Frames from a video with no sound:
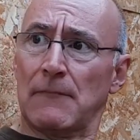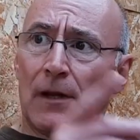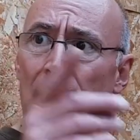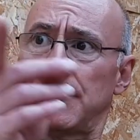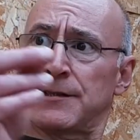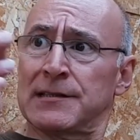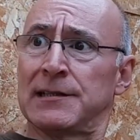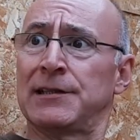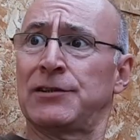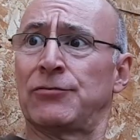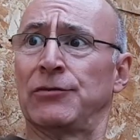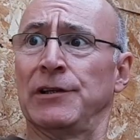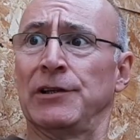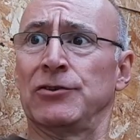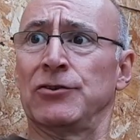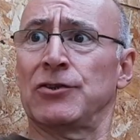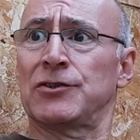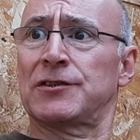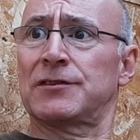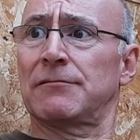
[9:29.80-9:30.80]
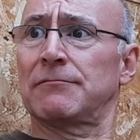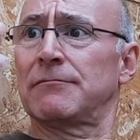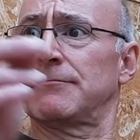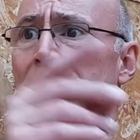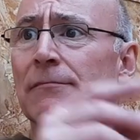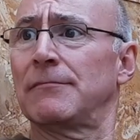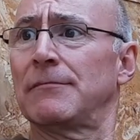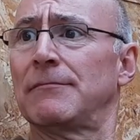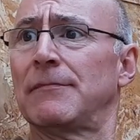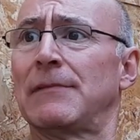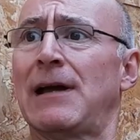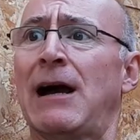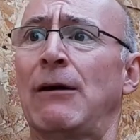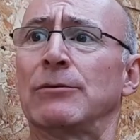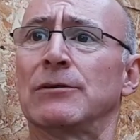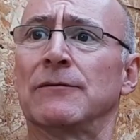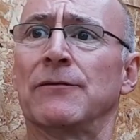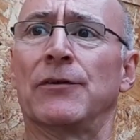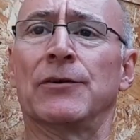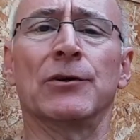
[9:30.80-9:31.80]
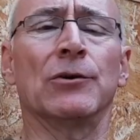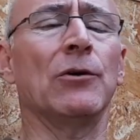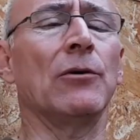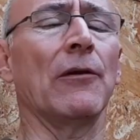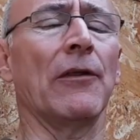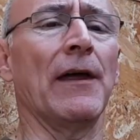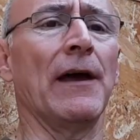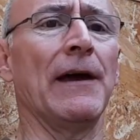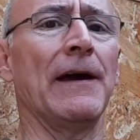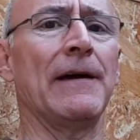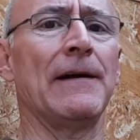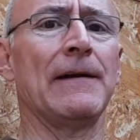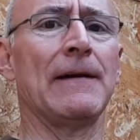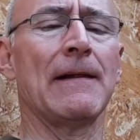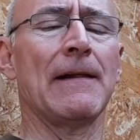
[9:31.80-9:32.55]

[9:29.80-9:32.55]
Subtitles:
It's literally just out of the door there,